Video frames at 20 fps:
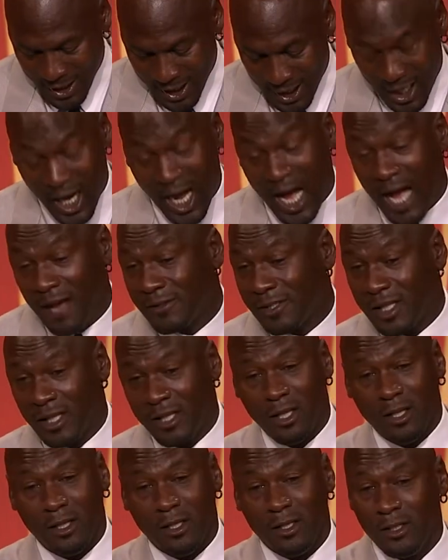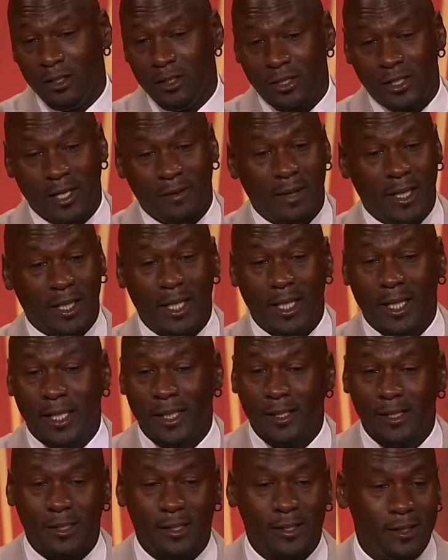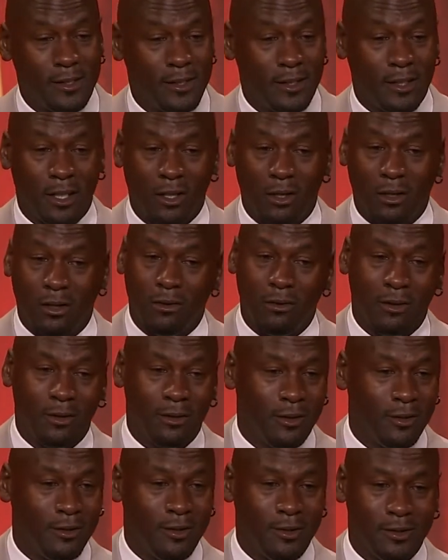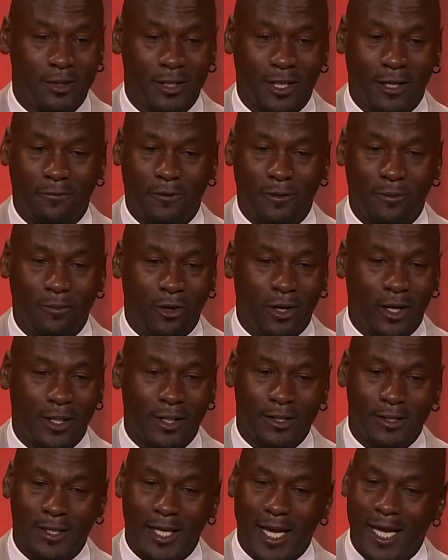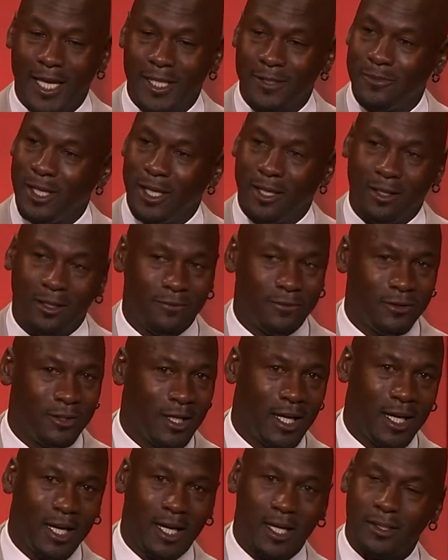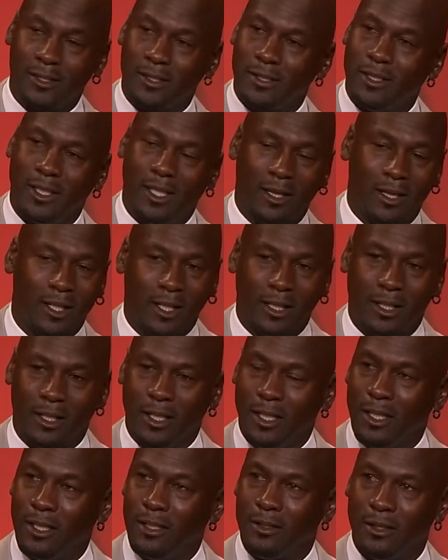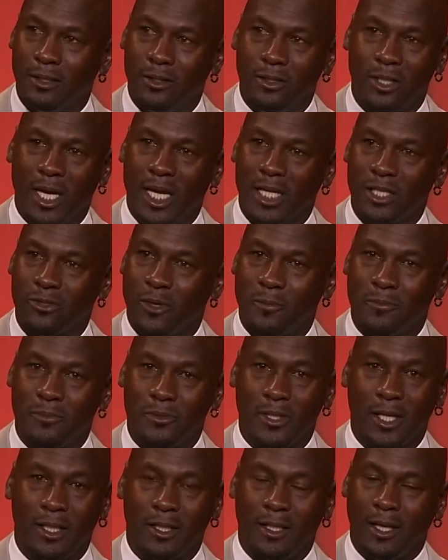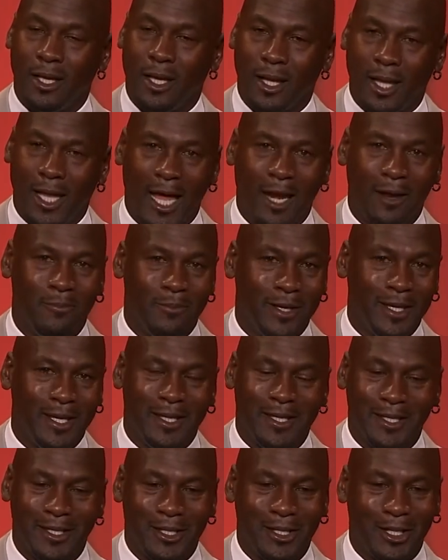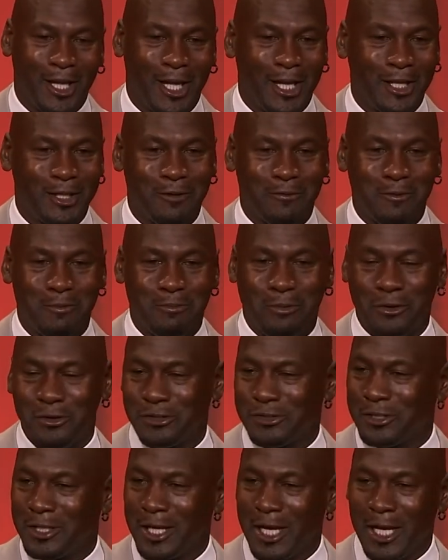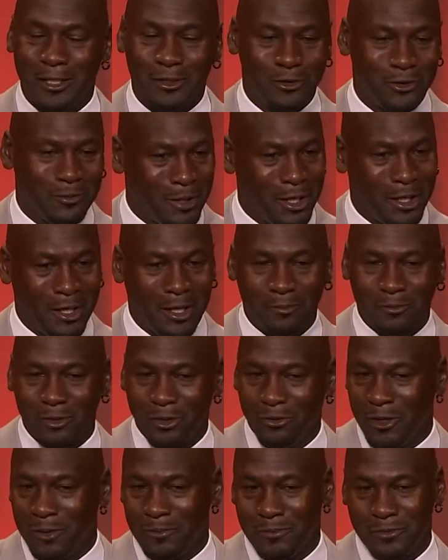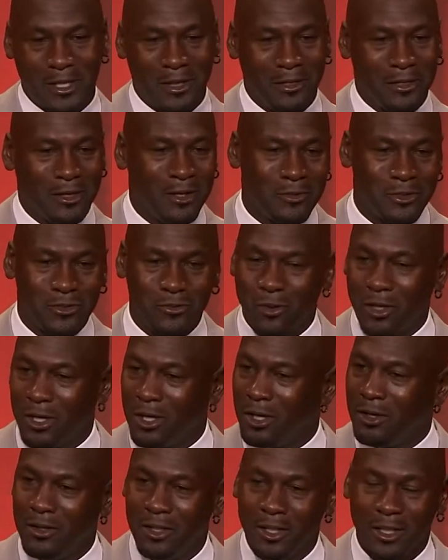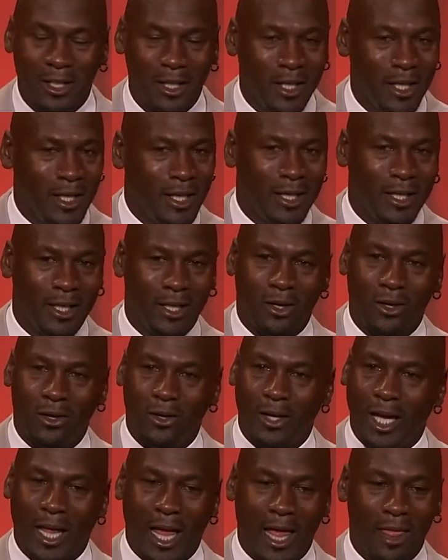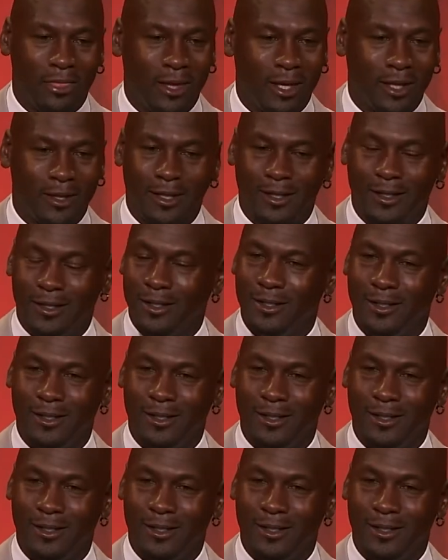uh, obviously, you, you, see my kids, you know, Jeffrey, Marcus, Jasmine, I love you guys. I think uh, you guys represent a lot of me, you know, a lot of different personalities. Your mom, you represent them as well. You know, I, I think that